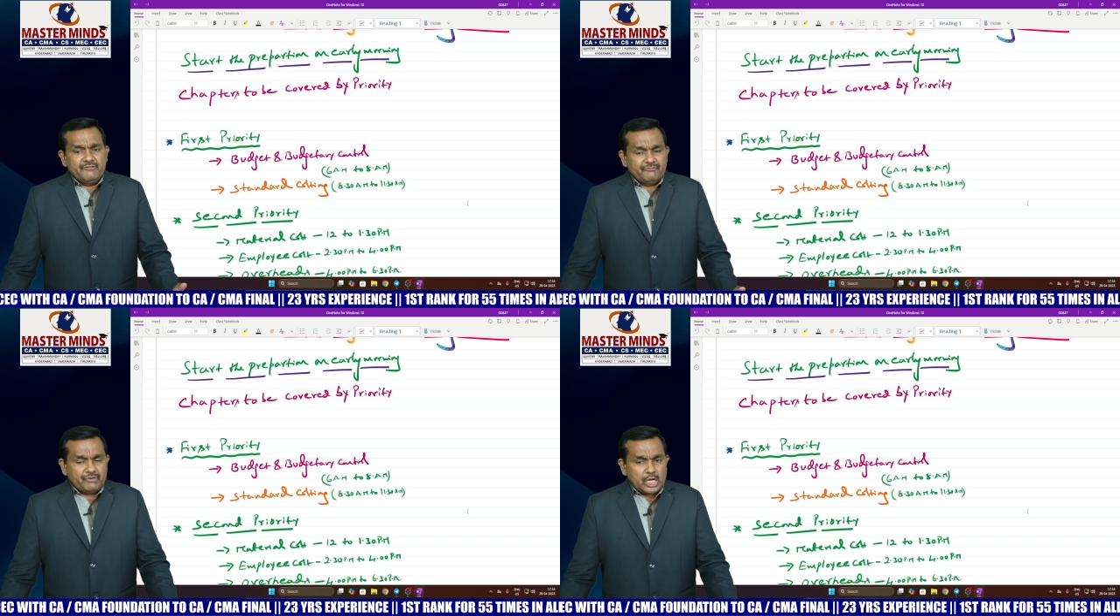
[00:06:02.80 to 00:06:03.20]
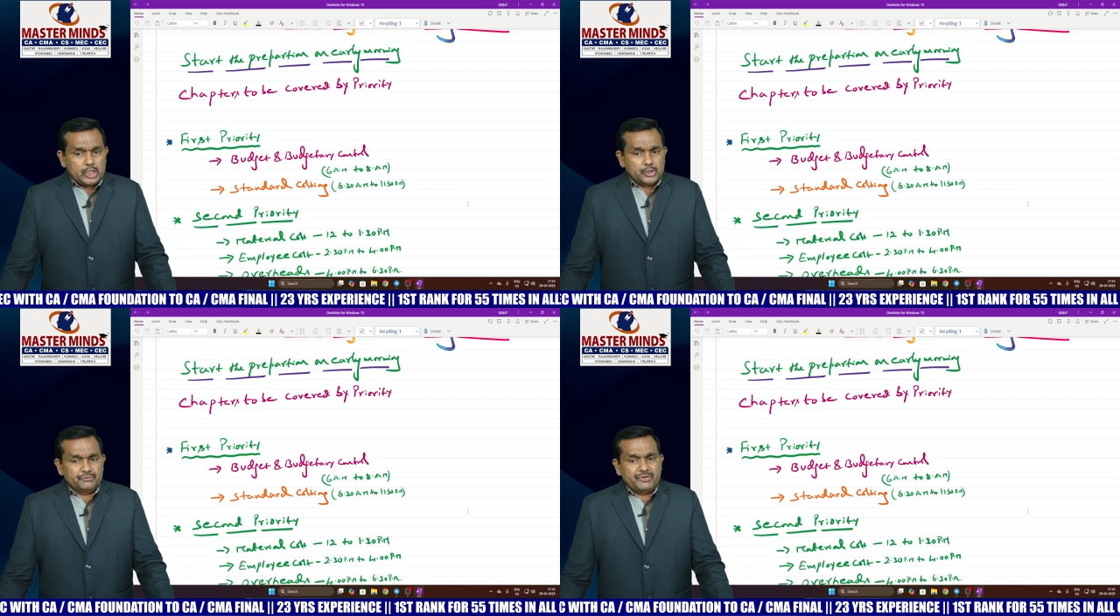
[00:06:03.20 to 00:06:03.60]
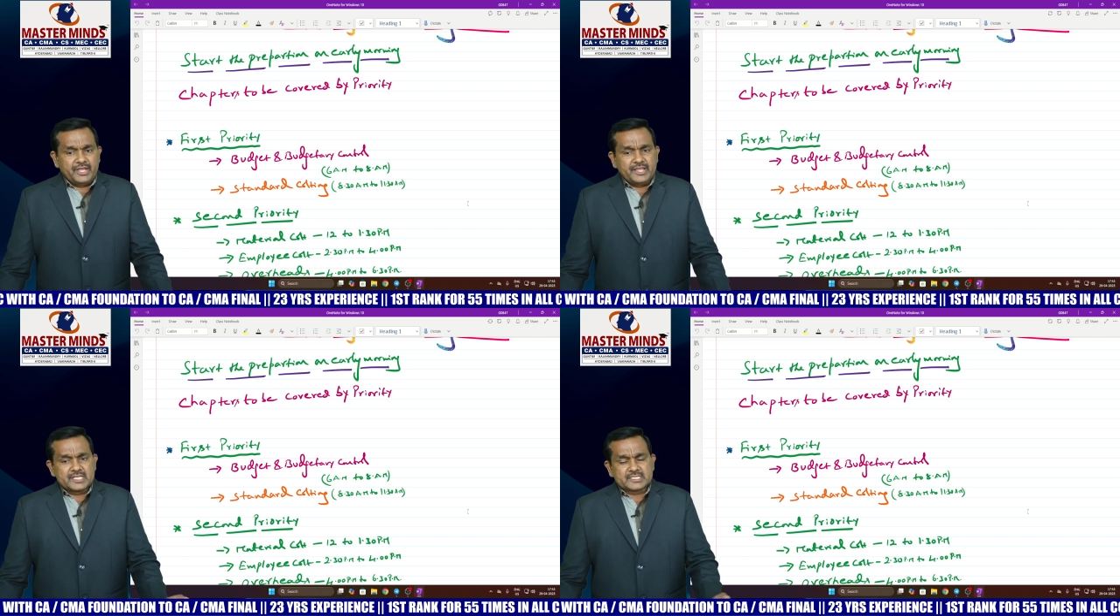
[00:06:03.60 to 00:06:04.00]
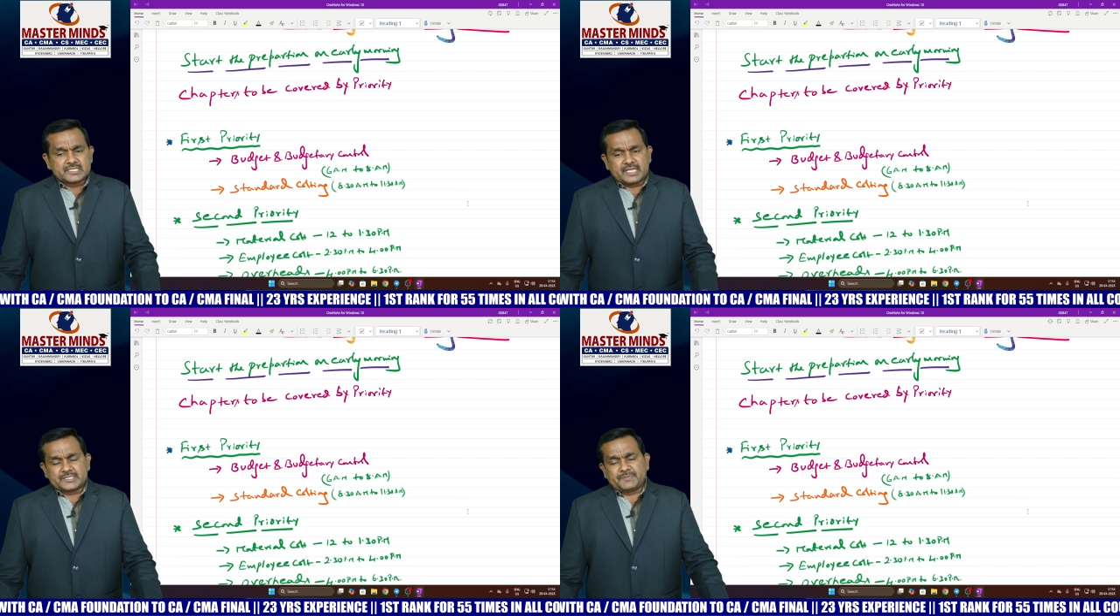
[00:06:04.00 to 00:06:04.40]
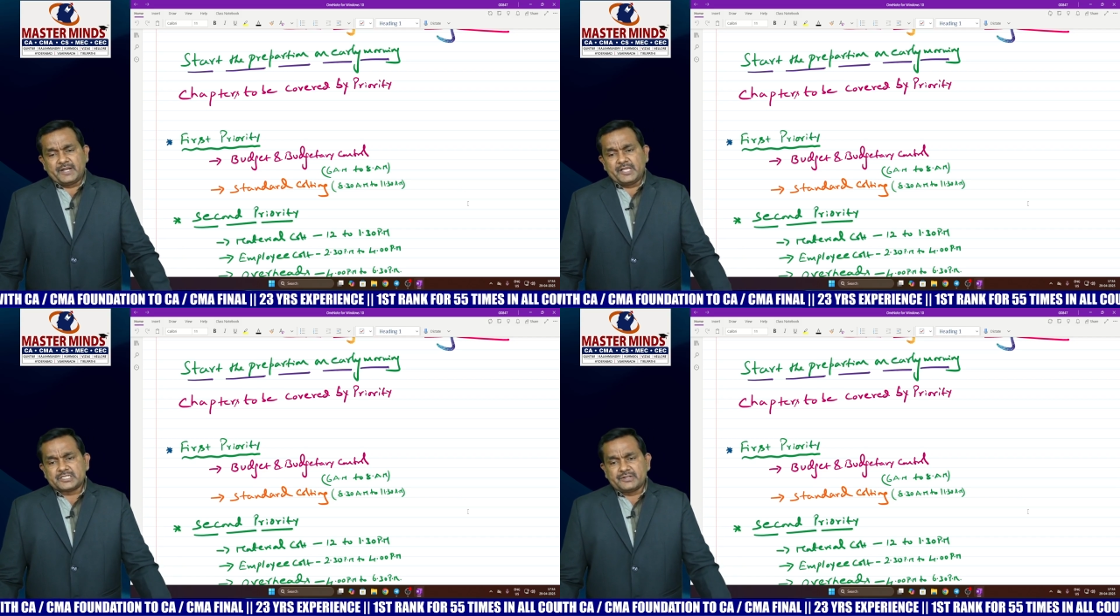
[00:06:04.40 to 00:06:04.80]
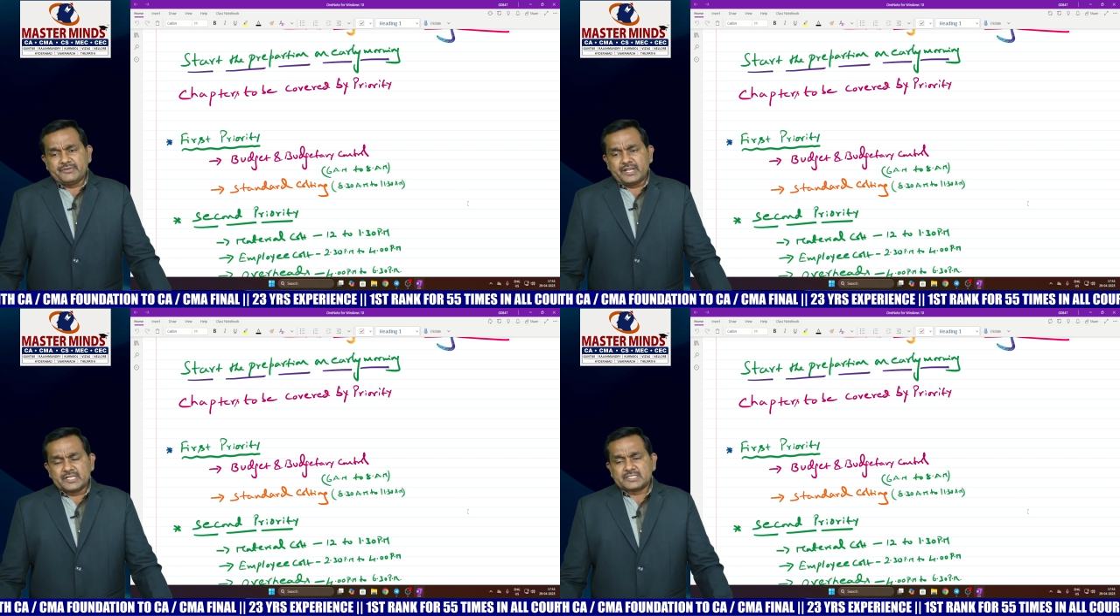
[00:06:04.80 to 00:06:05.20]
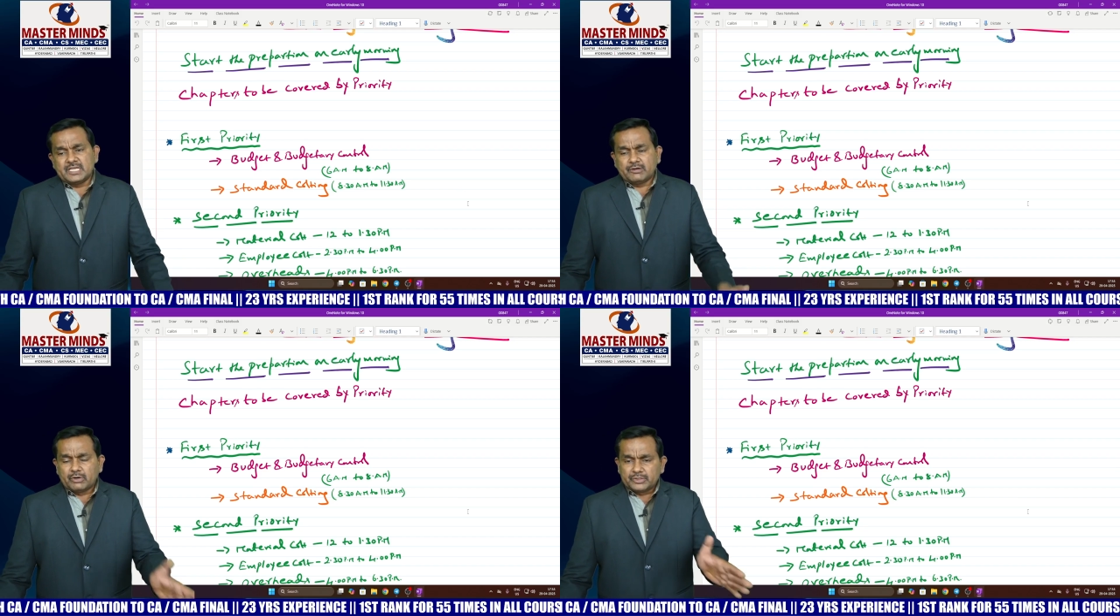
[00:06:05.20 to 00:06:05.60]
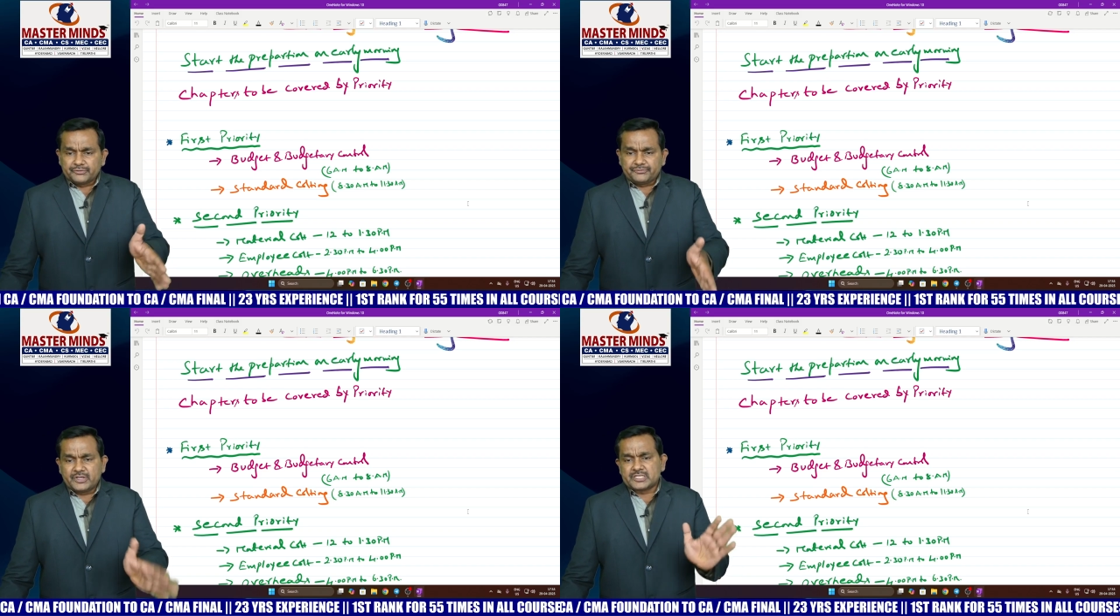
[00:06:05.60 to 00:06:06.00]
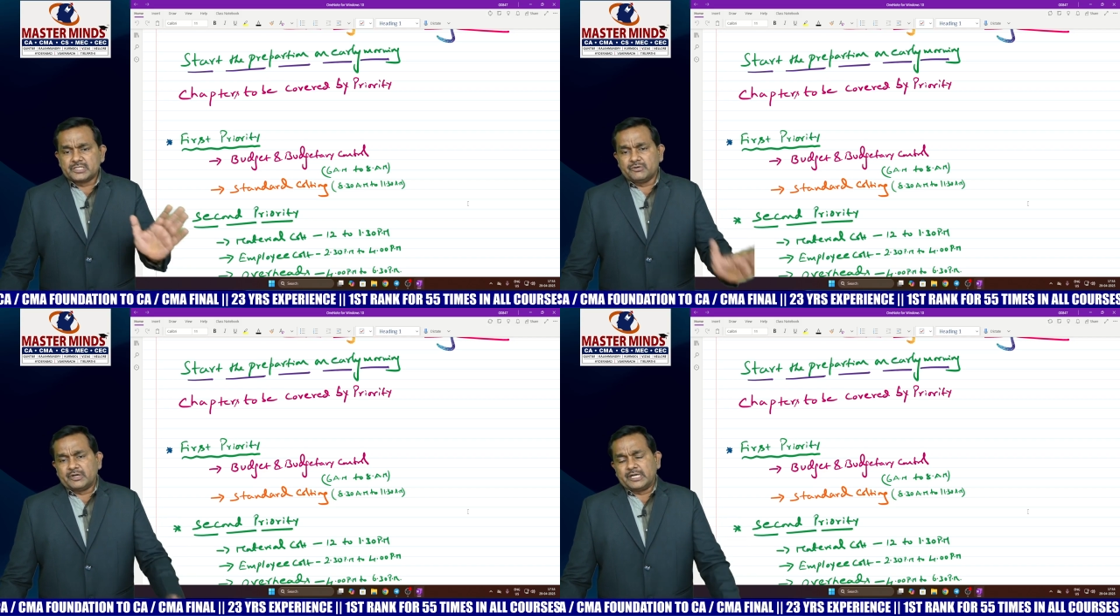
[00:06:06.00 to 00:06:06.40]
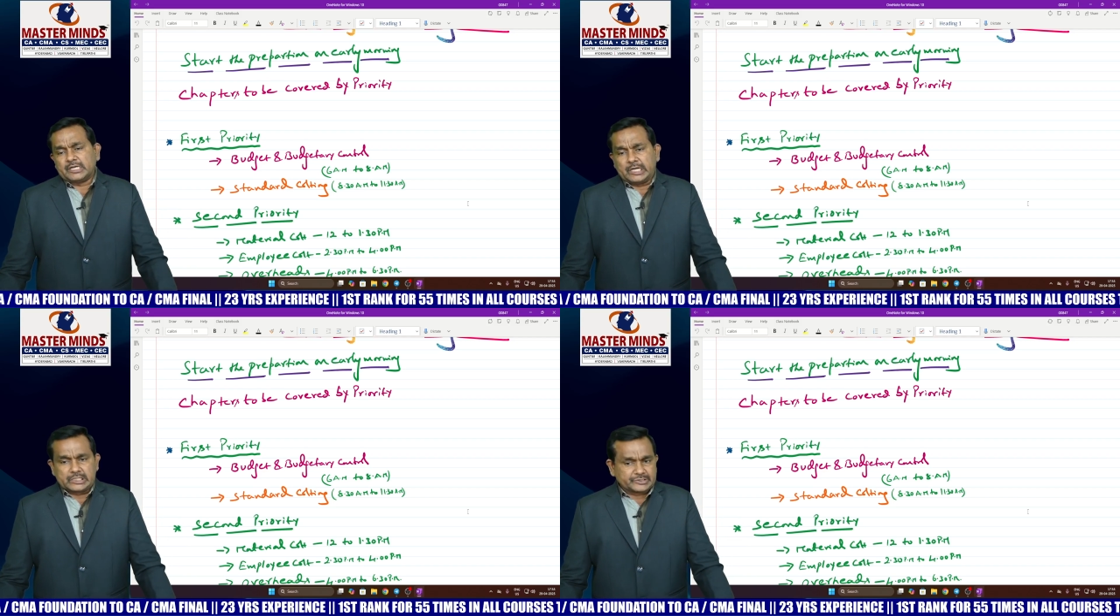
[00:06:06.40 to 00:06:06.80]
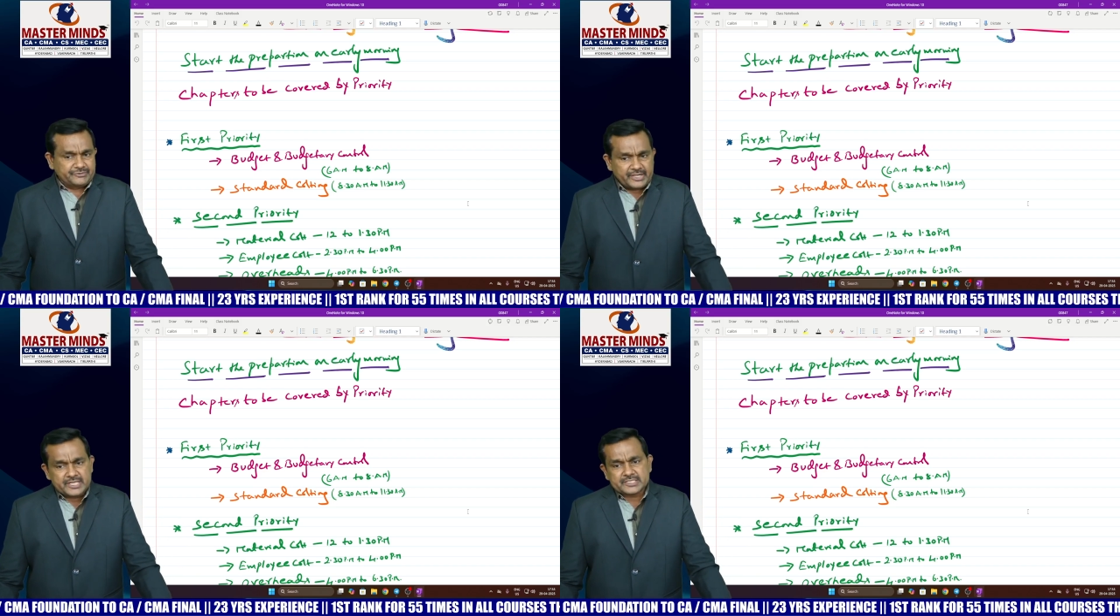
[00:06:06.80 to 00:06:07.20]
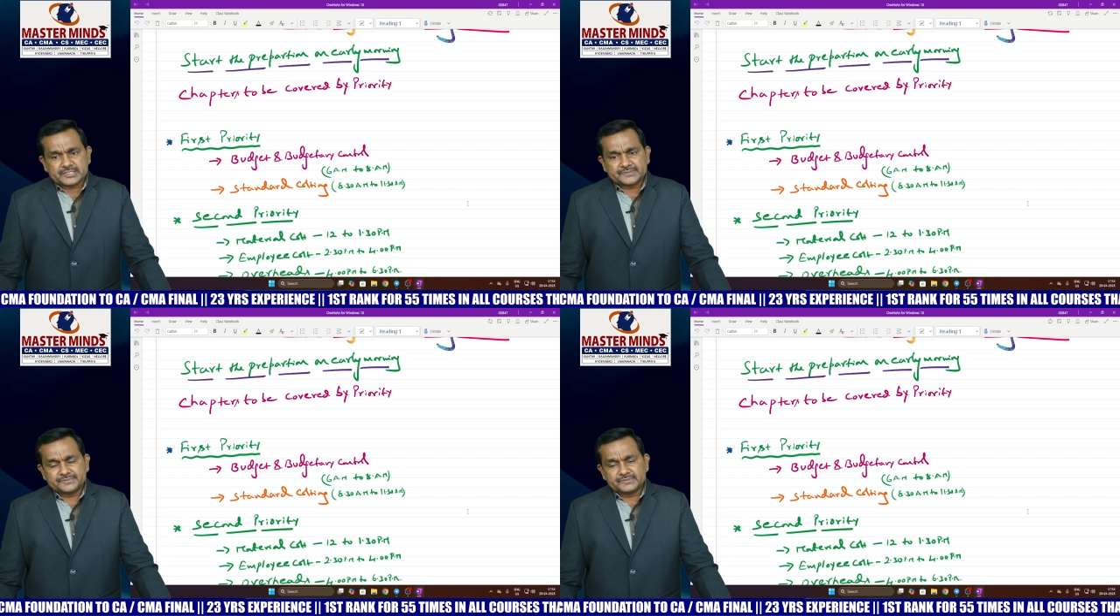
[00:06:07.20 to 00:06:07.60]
volume variance, expenditure variance equal to fixed overhead cost variance.